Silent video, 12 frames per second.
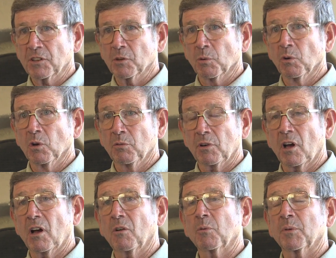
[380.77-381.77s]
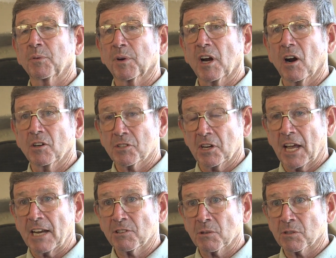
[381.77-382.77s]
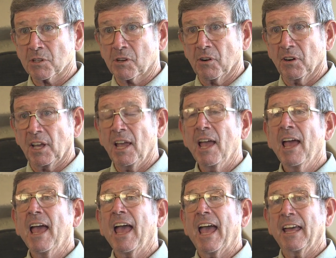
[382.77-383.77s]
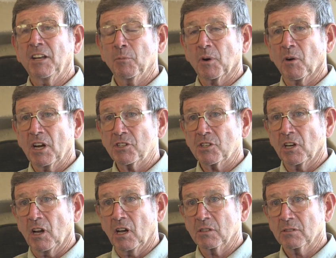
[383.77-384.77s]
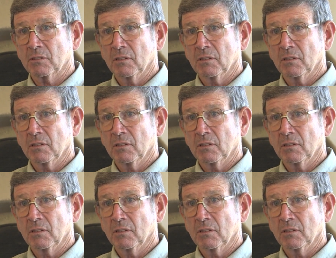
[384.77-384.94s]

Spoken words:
the rule of law with regards to national security and immigration laws.